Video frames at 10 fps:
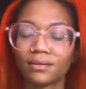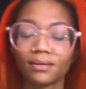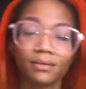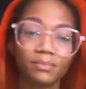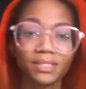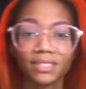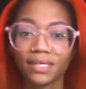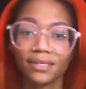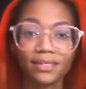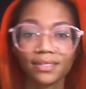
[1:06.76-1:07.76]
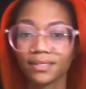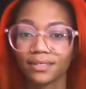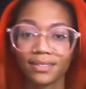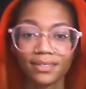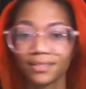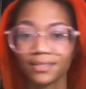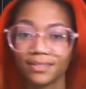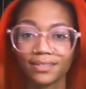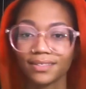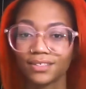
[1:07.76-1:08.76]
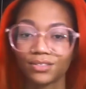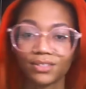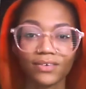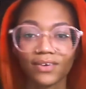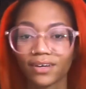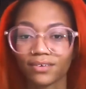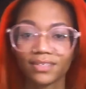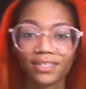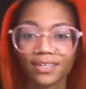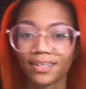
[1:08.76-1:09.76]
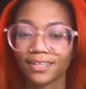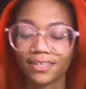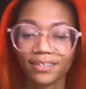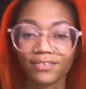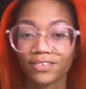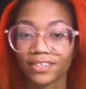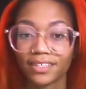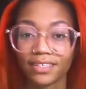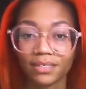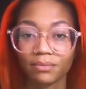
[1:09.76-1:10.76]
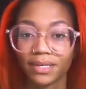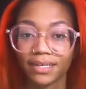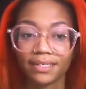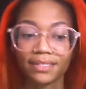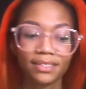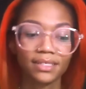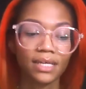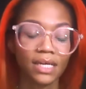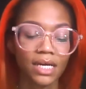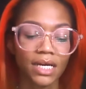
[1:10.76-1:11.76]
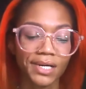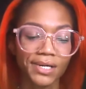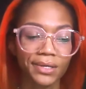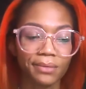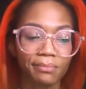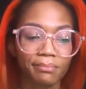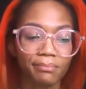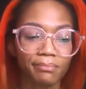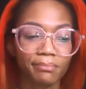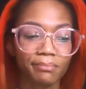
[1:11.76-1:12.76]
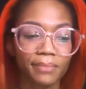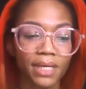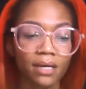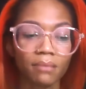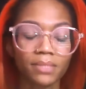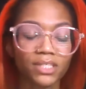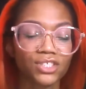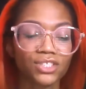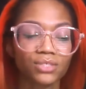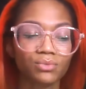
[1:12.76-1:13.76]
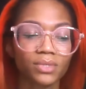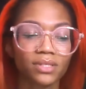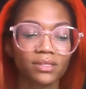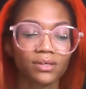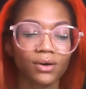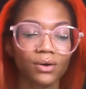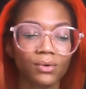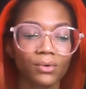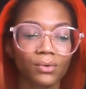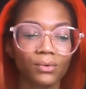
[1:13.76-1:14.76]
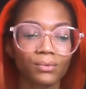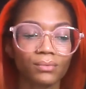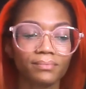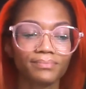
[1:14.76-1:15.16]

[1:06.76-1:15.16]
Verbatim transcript: I'ma say it again. You know, I don't get nigh for anybody. Um, but just with the whole